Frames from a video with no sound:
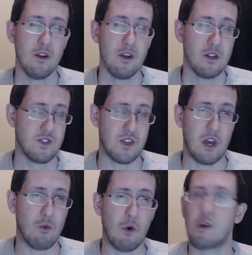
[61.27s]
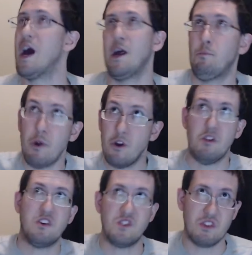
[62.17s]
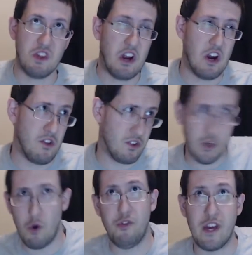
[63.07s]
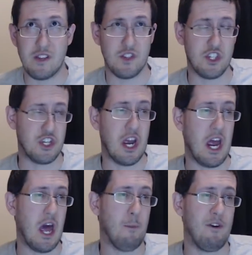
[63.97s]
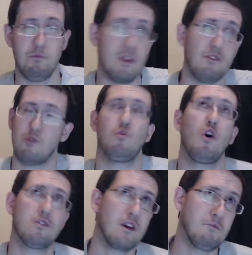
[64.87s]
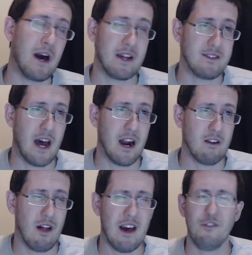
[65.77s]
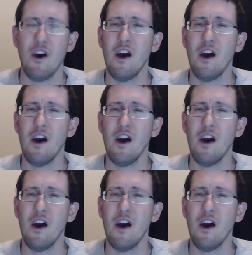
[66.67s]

say, well, God apparently isn't there. This whole thing's a sham. I believe in the wrong thing my entire life.